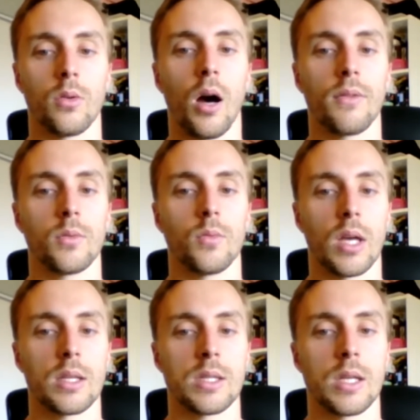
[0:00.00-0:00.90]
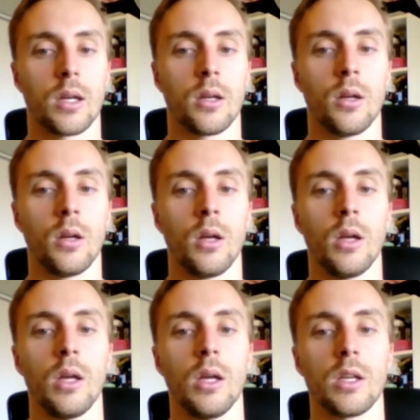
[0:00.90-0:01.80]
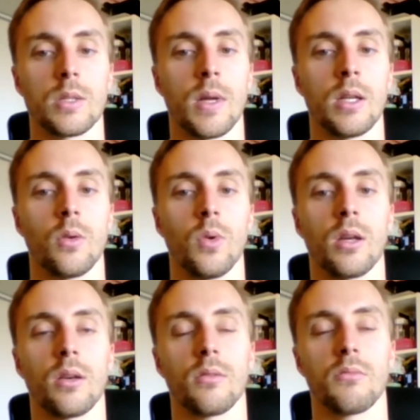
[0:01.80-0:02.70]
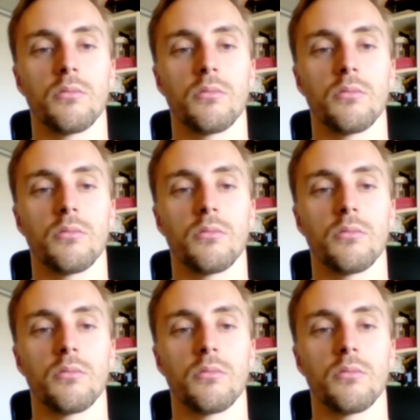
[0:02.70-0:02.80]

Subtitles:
often will get sick. He'll spend a week